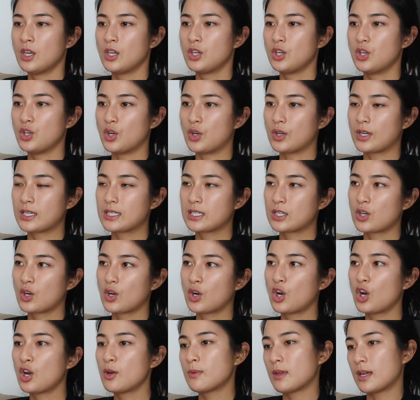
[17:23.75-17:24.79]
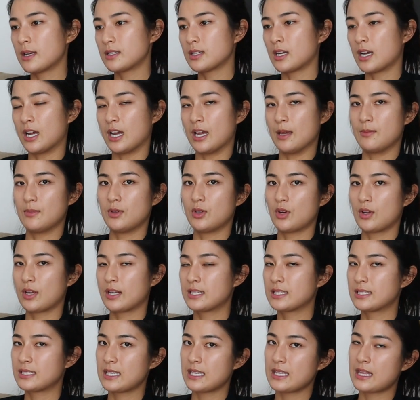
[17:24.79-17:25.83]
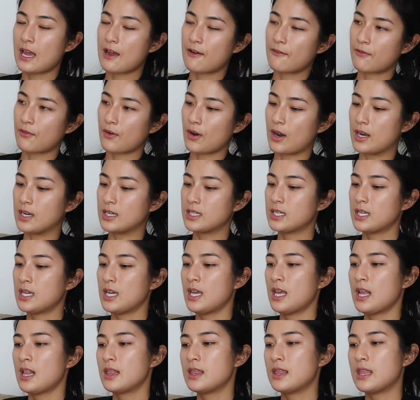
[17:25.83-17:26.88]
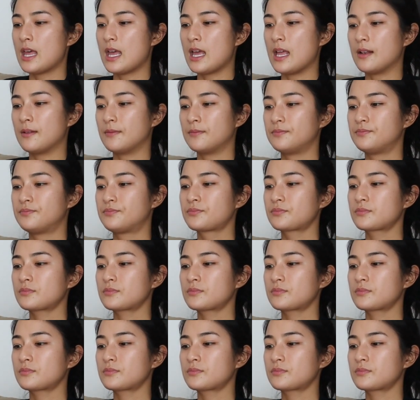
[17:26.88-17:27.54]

you don't get to go home that time, you don't get to see that friend. Then